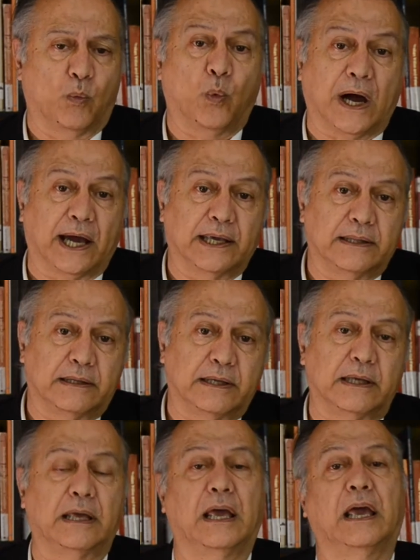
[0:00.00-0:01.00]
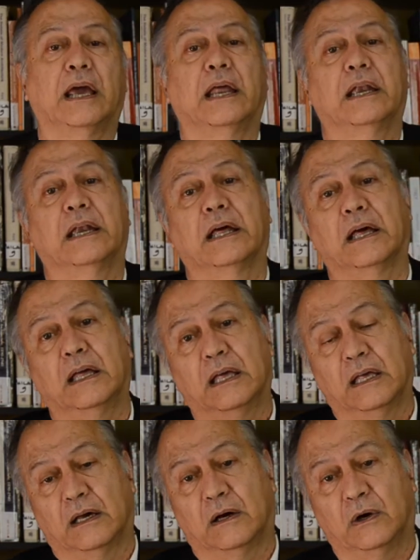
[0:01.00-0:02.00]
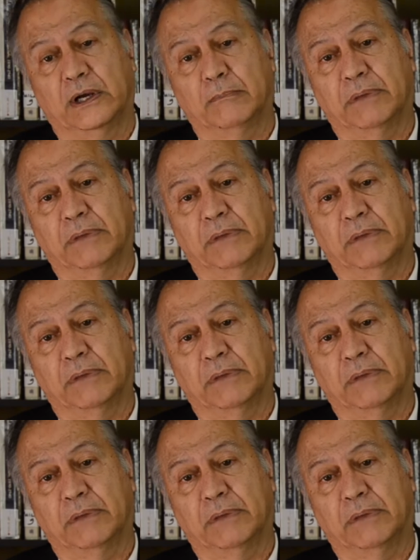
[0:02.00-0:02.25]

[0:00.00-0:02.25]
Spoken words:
white and on a